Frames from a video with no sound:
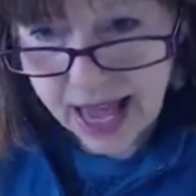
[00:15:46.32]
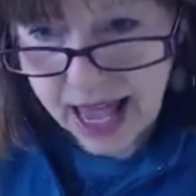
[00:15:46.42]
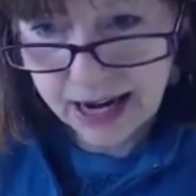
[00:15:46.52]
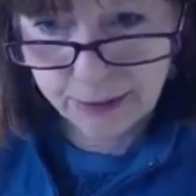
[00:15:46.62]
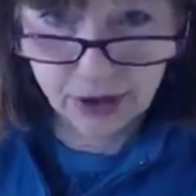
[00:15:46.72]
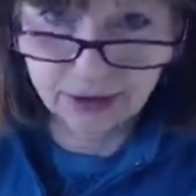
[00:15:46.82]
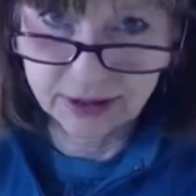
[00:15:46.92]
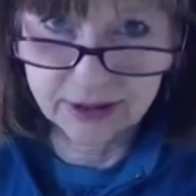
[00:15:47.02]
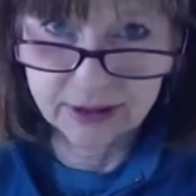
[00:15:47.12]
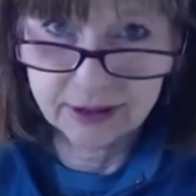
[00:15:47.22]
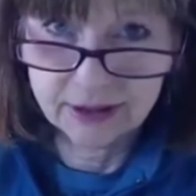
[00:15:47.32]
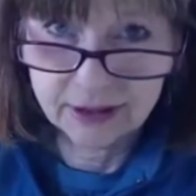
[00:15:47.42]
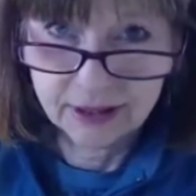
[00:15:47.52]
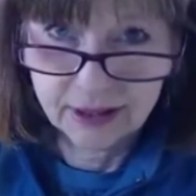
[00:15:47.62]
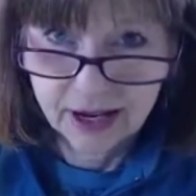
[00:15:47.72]
the animals
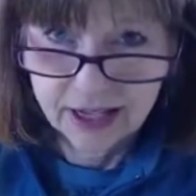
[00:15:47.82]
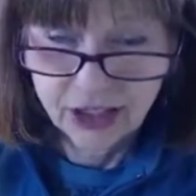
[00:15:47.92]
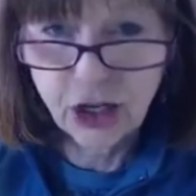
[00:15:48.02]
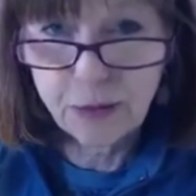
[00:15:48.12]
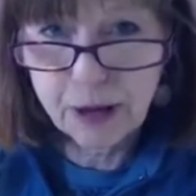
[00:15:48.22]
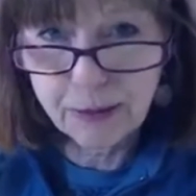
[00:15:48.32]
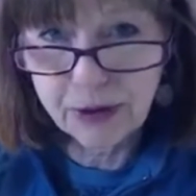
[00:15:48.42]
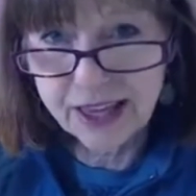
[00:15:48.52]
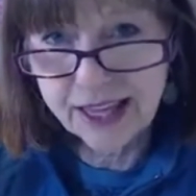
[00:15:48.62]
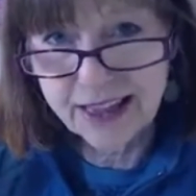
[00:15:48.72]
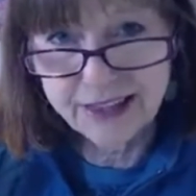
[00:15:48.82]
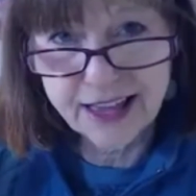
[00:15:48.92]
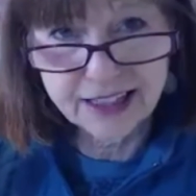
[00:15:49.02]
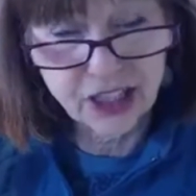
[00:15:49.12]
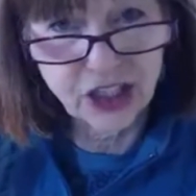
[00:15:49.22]
See, people think that
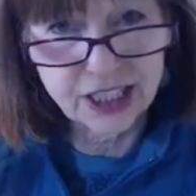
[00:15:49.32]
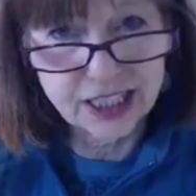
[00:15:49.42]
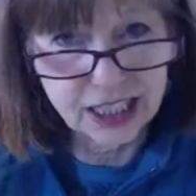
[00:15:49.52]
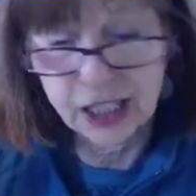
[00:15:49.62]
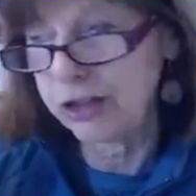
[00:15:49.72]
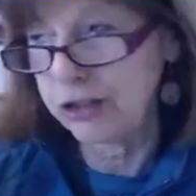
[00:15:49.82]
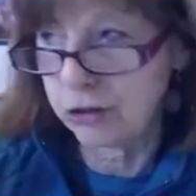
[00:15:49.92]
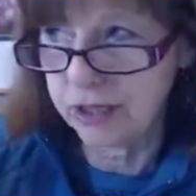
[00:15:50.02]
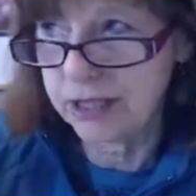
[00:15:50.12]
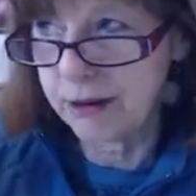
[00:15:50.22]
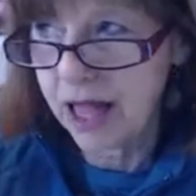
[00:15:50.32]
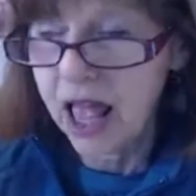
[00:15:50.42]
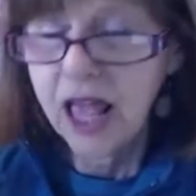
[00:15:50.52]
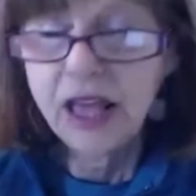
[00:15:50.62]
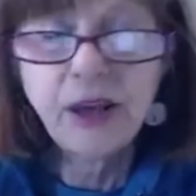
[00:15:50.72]
that's such a silly little story.
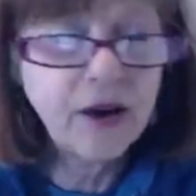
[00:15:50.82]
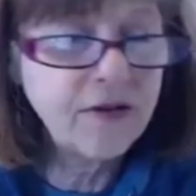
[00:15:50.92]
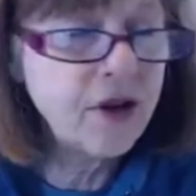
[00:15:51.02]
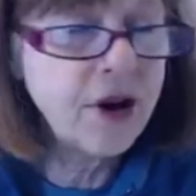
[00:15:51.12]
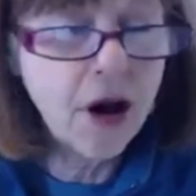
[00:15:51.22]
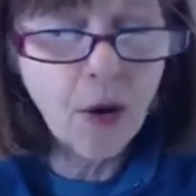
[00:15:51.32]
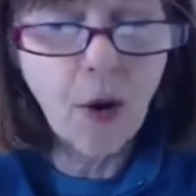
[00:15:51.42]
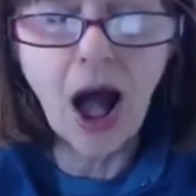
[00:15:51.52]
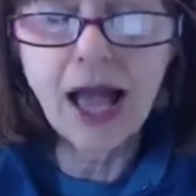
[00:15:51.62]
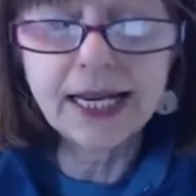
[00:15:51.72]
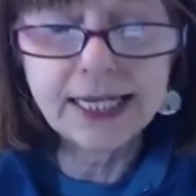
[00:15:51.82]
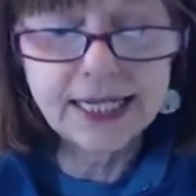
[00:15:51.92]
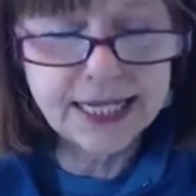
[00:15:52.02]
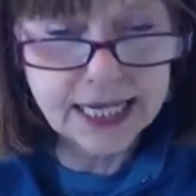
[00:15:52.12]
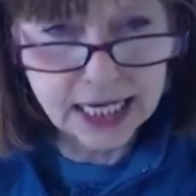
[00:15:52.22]
You have no
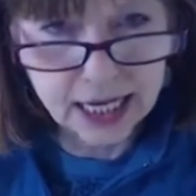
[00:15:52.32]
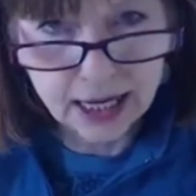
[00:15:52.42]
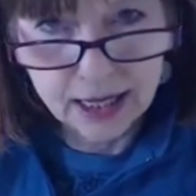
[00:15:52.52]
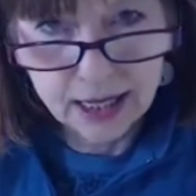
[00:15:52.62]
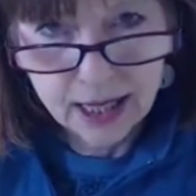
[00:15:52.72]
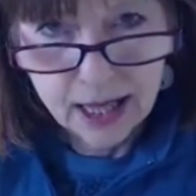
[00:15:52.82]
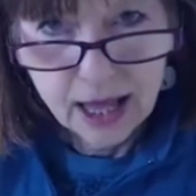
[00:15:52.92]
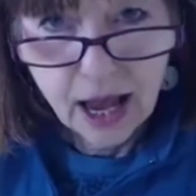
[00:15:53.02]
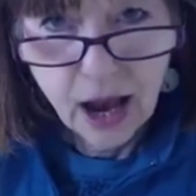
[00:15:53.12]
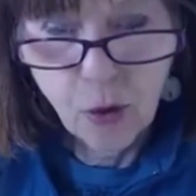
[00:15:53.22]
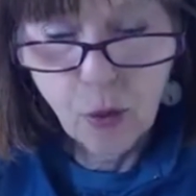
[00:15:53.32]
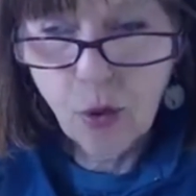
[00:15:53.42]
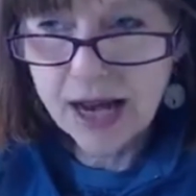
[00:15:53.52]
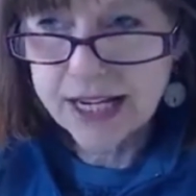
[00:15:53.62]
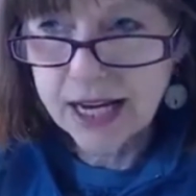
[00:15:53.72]
idea
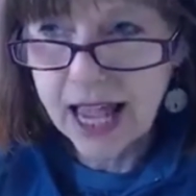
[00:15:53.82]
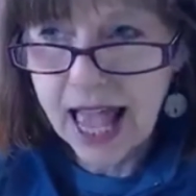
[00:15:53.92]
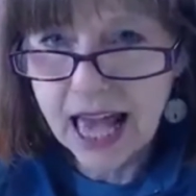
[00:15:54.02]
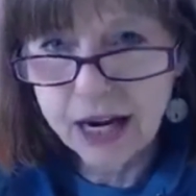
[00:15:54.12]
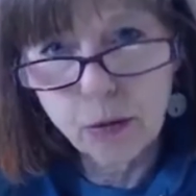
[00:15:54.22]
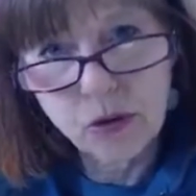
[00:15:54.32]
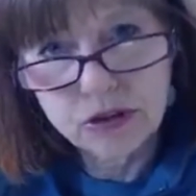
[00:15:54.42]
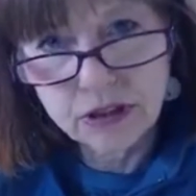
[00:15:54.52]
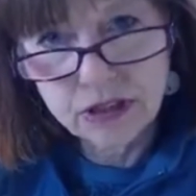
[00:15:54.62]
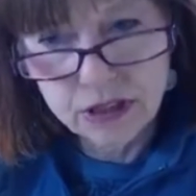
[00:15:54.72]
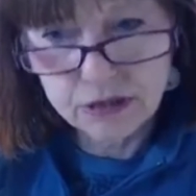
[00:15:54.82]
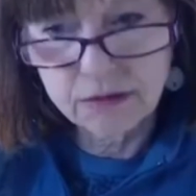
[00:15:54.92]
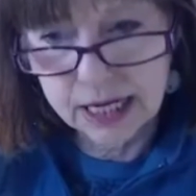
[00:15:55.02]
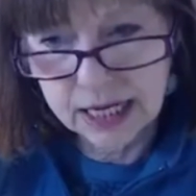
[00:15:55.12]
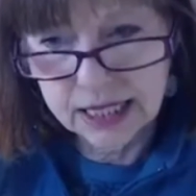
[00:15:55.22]
what Adam was
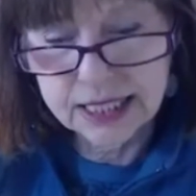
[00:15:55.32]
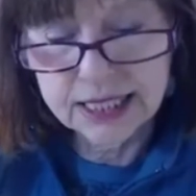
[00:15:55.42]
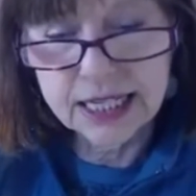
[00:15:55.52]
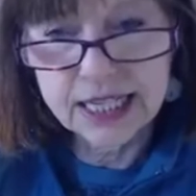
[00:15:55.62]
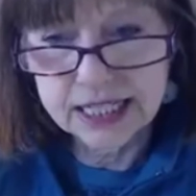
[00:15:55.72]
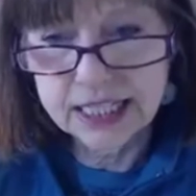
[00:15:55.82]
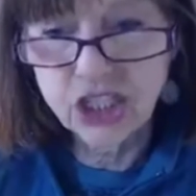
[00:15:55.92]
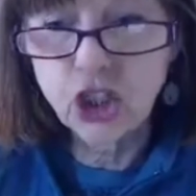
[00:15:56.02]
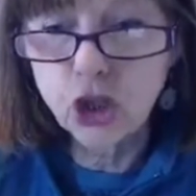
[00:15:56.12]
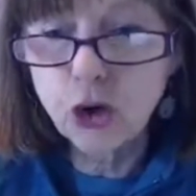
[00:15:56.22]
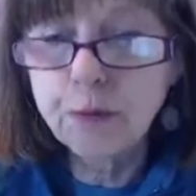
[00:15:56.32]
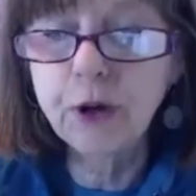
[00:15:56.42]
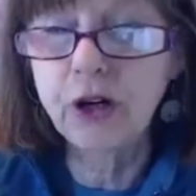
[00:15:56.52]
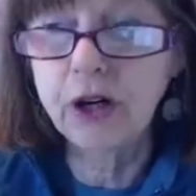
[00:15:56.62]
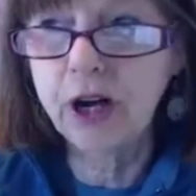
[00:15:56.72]
doing. This this
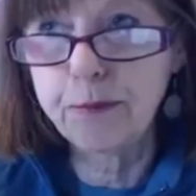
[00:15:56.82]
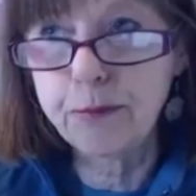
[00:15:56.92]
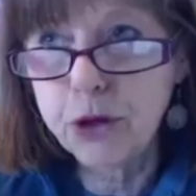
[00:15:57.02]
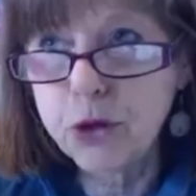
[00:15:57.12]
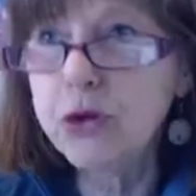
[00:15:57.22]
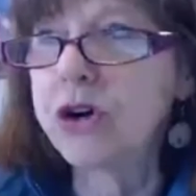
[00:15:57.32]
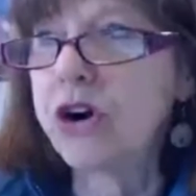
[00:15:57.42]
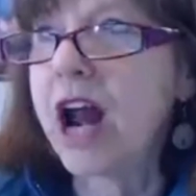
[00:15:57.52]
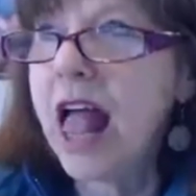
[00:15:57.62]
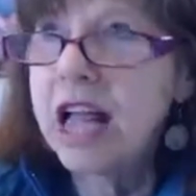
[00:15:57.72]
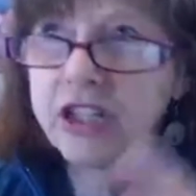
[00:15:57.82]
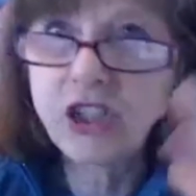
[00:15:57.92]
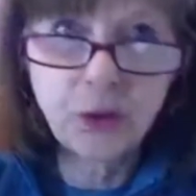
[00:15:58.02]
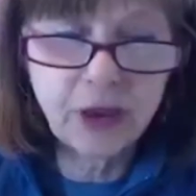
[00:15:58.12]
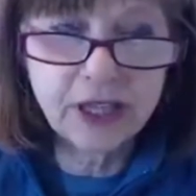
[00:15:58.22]
supercomputer,
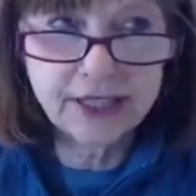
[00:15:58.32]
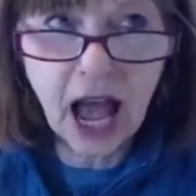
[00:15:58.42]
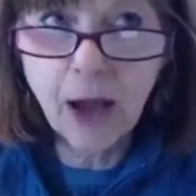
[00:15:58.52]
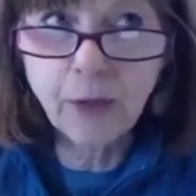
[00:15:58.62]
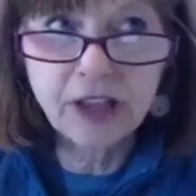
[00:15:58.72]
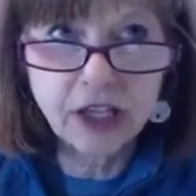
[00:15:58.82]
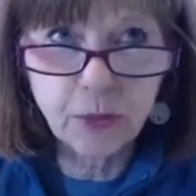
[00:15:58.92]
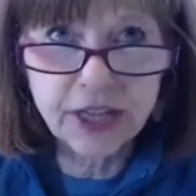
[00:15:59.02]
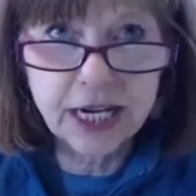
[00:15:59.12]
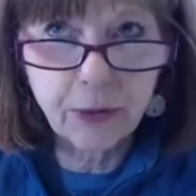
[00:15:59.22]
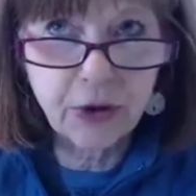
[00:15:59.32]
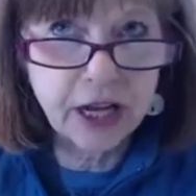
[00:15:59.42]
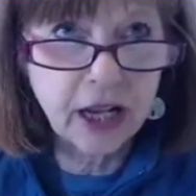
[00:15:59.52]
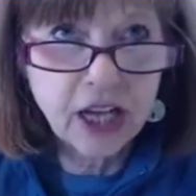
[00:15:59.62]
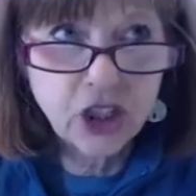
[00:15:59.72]
this guy with a with a
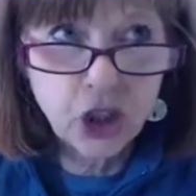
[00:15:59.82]
with a